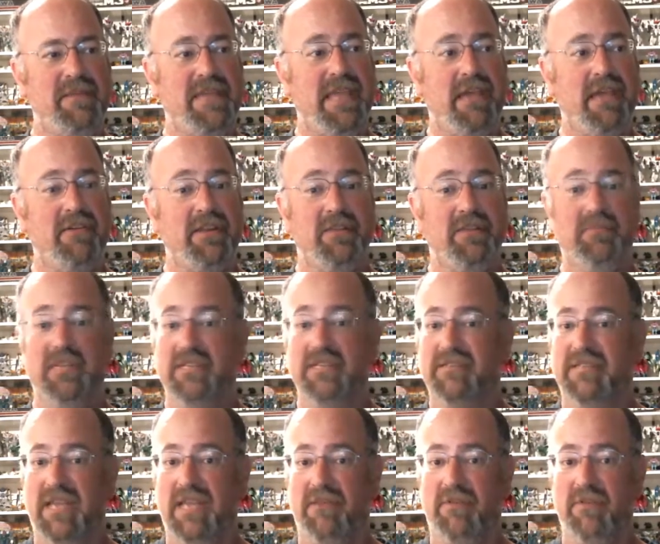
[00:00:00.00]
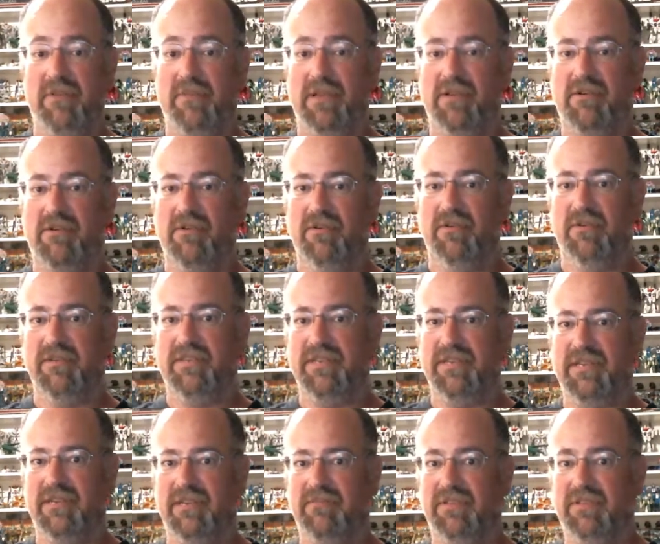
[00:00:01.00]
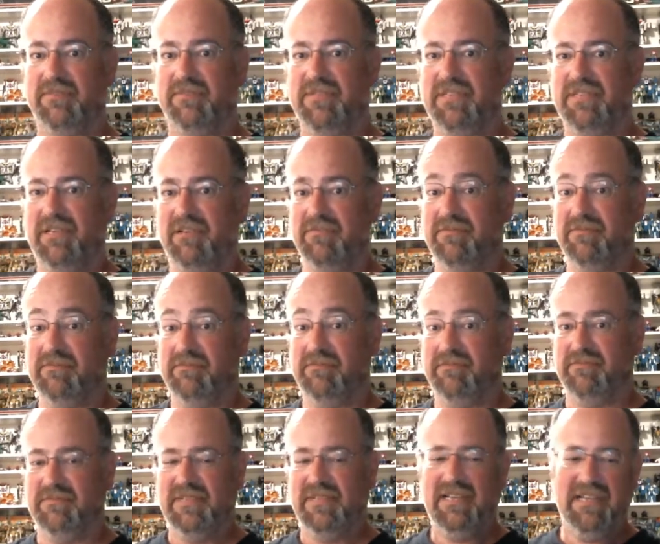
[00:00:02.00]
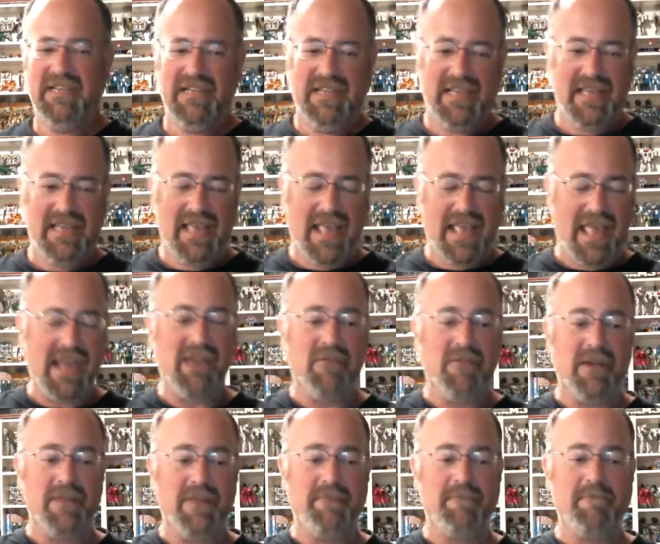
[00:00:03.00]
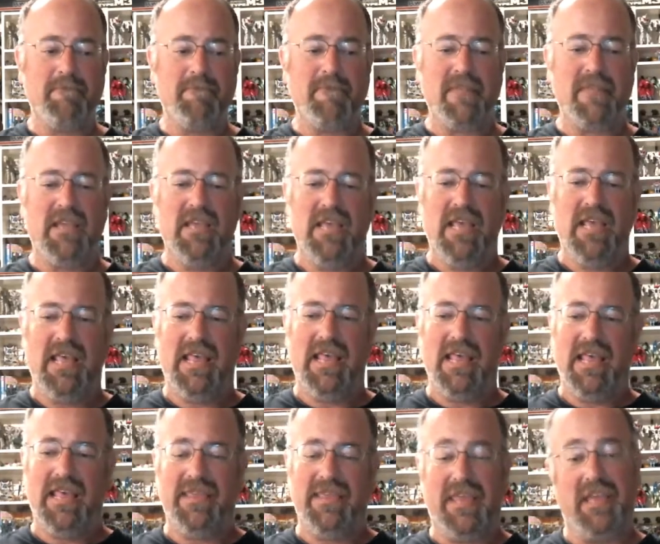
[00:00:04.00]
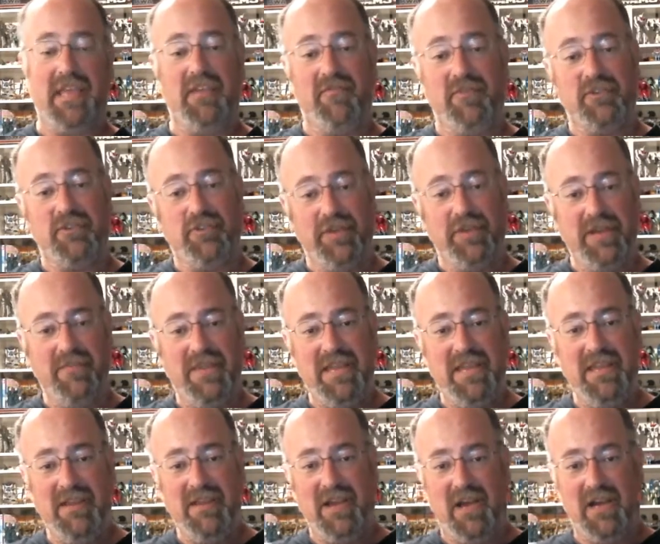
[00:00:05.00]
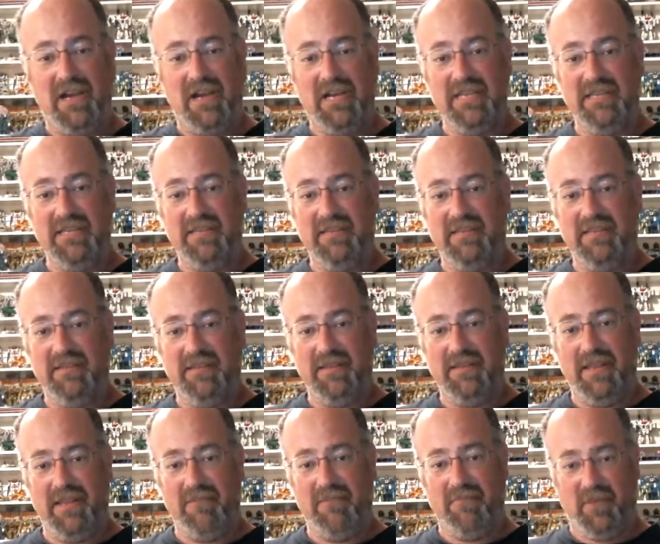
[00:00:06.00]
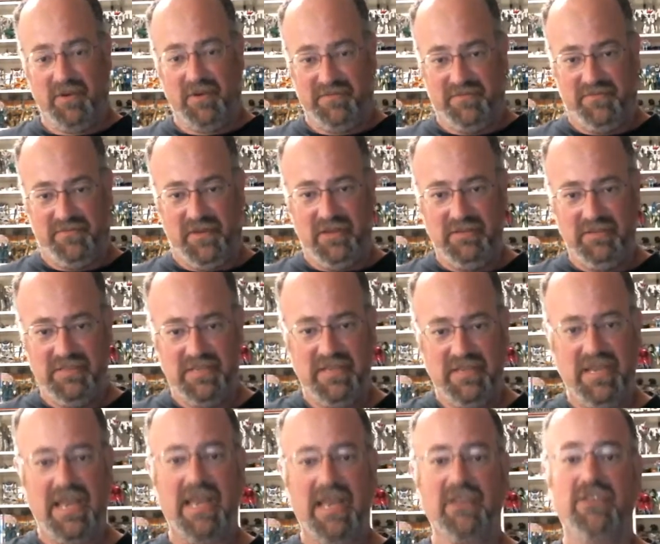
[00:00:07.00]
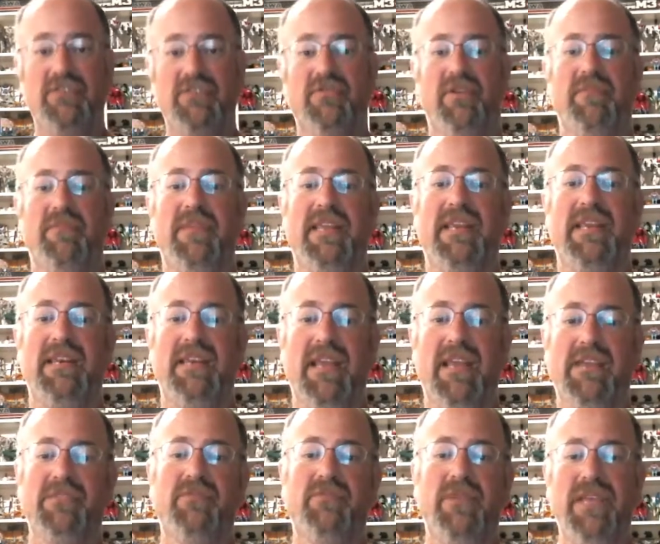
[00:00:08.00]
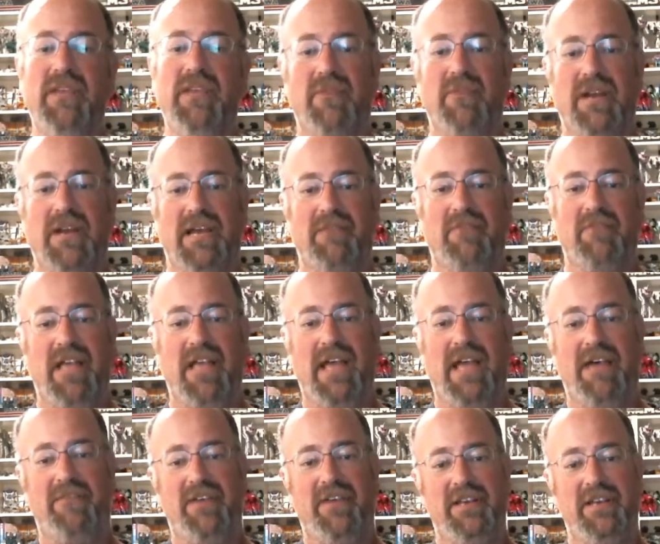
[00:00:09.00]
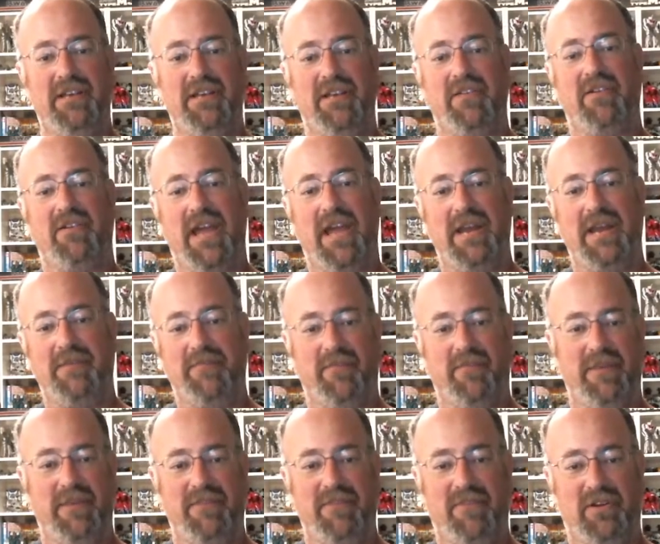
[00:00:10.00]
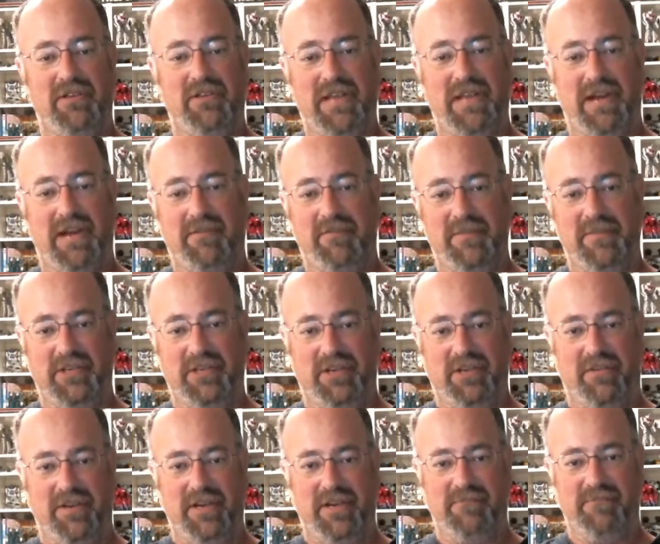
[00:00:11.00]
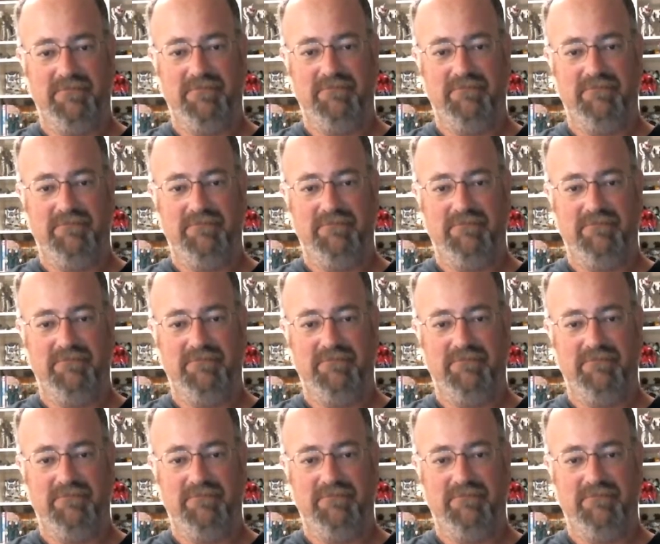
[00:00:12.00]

Count Iblis. That would have been cool. The devil himself. Anyway, thank you for joining me in Murph's Vault. Join me next week when I will have another item from my vault that I will be showing you.